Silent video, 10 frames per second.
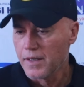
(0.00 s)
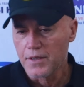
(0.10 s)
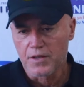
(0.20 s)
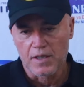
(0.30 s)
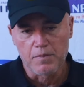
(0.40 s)

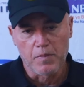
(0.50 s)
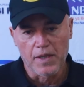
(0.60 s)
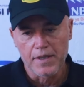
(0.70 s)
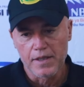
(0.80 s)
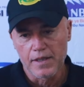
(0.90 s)
injured
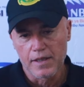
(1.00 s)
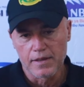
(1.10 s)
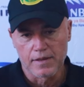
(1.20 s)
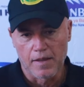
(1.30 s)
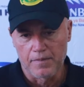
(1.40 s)

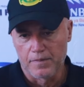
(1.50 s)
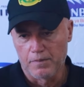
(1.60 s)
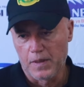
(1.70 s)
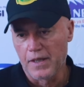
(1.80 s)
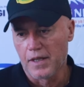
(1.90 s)
players, some
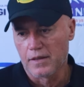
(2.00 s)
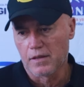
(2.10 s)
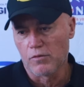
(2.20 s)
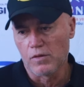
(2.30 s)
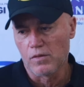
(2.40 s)
players
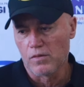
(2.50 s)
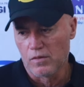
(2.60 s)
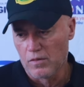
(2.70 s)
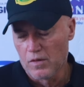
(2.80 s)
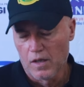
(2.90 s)
who,
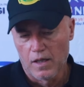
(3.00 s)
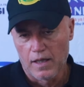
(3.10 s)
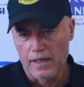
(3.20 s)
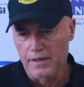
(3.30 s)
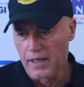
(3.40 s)

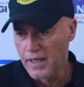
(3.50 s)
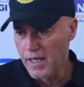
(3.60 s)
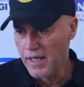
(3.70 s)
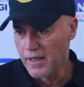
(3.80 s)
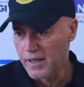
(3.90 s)
like
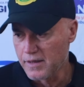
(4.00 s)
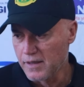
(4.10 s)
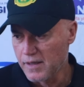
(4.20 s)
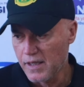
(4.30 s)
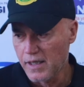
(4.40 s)
Diarra and
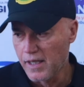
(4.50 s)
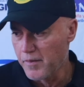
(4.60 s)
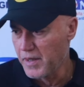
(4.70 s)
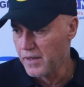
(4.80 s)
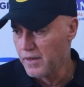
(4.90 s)
Asiski,
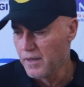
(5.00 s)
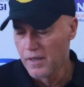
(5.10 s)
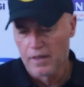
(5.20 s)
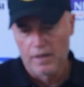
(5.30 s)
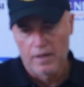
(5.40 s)
coming
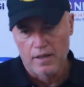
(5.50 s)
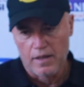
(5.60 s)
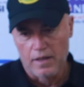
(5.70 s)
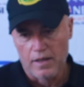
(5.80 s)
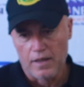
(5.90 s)

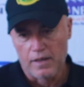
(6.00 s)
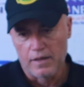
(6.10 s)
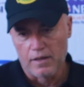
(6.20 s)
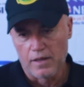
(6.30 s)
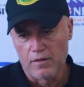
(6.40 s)

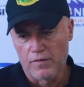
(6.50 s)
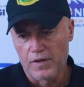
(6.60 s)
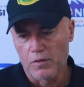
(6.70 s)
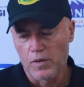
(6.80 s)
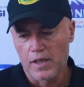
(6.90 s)
in the end of
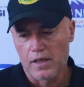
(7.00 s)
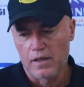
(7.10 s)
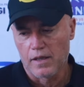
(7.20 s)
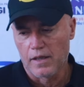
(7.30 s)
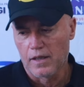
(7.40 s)
the week,
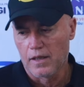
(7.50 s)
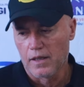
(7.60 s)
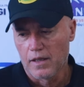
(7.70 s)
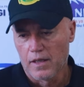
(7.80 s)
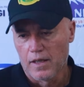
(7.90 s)

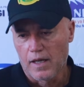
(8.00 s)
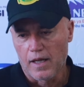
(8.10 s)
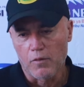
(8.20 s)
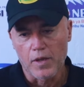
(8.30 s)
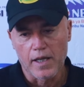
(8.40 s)

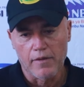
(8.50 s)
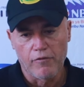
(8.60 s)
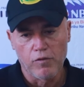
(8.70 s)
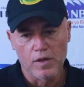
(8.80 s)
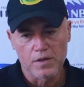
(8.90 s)
and we have
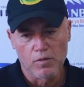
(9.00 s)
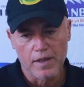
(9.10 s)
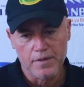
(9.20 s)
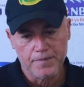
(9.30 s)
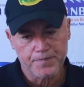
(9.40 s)
full squad.